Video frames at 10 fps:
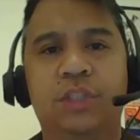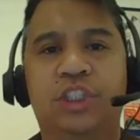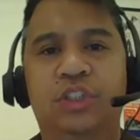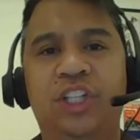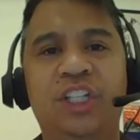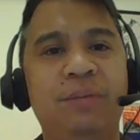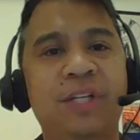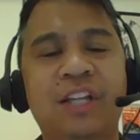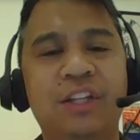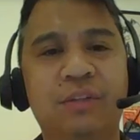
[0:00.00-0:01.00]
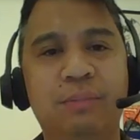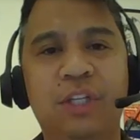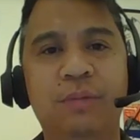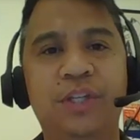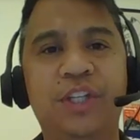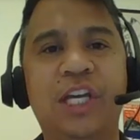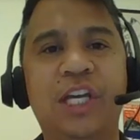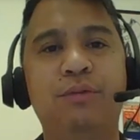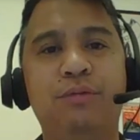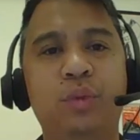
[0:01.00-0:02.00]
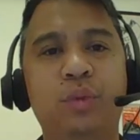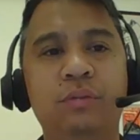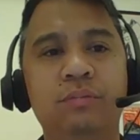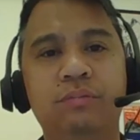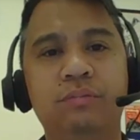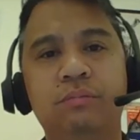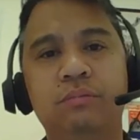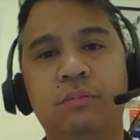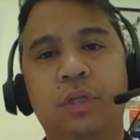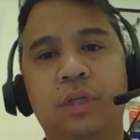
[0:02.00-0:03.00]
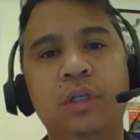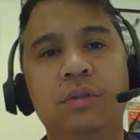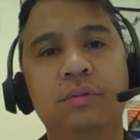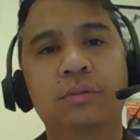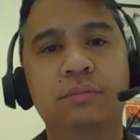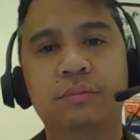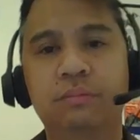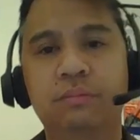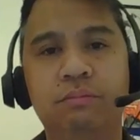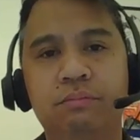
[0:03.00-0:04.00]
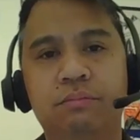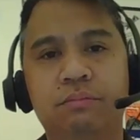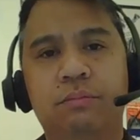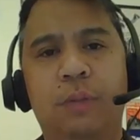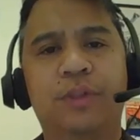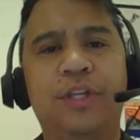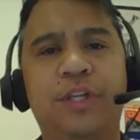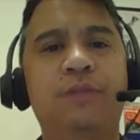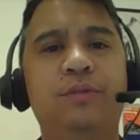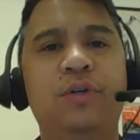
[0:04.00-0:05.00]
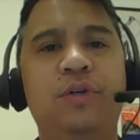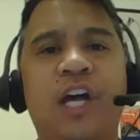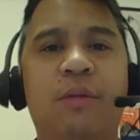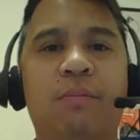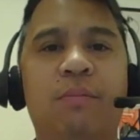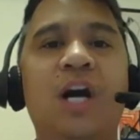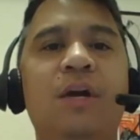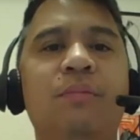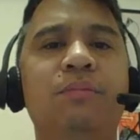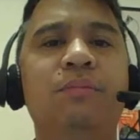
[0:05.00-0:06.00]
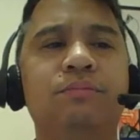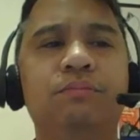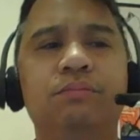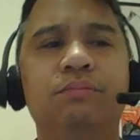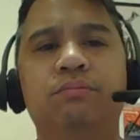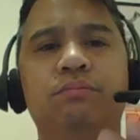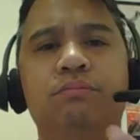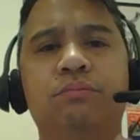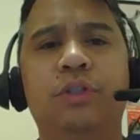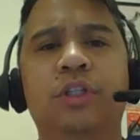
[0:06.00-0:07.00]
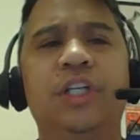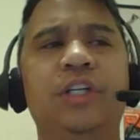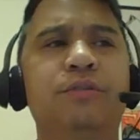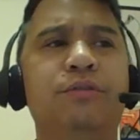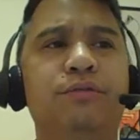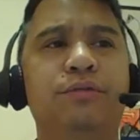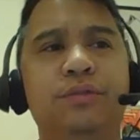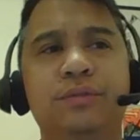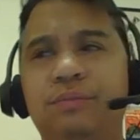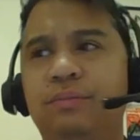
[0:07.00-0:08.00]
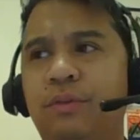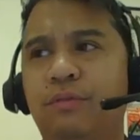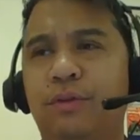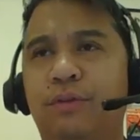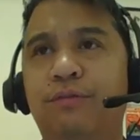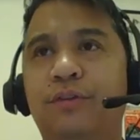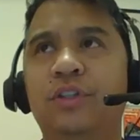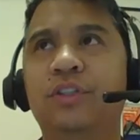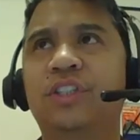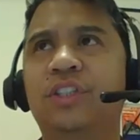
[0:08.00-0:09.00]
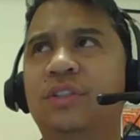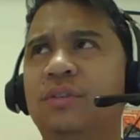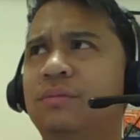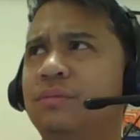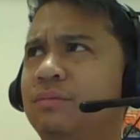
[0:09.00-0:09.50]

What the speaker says: Is there anything to be thankful for? Yeah. I'm thankful I had a mom to live for the first